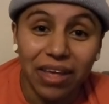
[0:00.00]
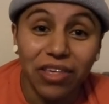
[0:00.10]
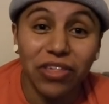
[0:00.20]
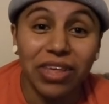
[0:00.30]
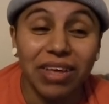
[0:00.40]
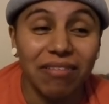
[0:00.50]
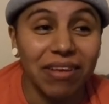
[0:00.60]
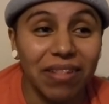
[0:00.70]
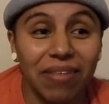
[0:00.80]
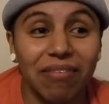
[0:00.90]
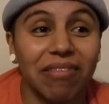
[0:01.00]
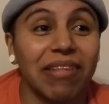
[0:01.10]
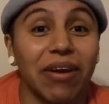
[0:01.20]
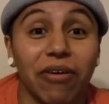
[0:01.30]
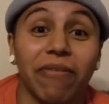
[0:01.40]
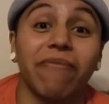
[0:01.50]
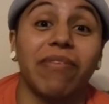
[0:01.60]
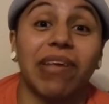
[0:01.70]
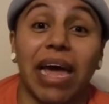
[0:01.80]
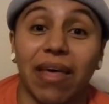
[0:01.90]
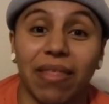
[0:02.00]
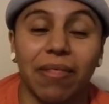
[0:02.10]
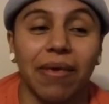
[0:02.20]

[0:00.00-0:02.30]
she has like the stare of death.